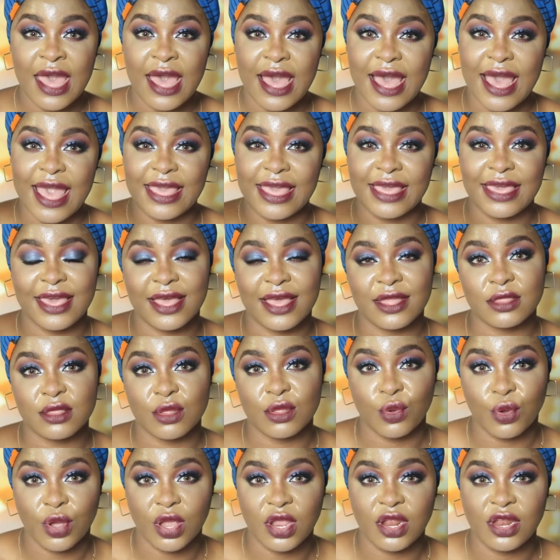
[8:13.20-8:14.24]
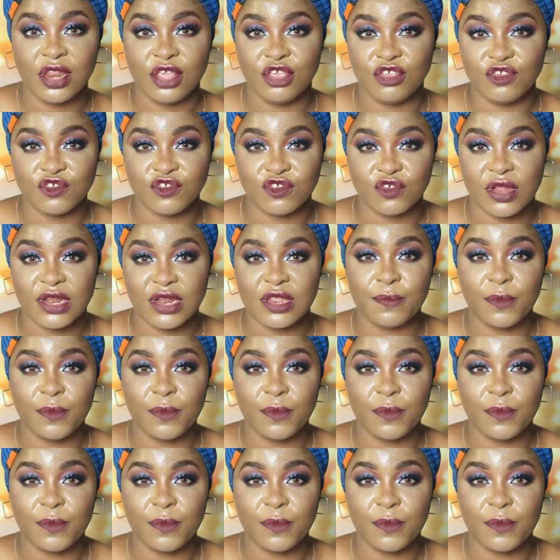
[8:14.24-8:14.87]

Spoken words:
I get oily usually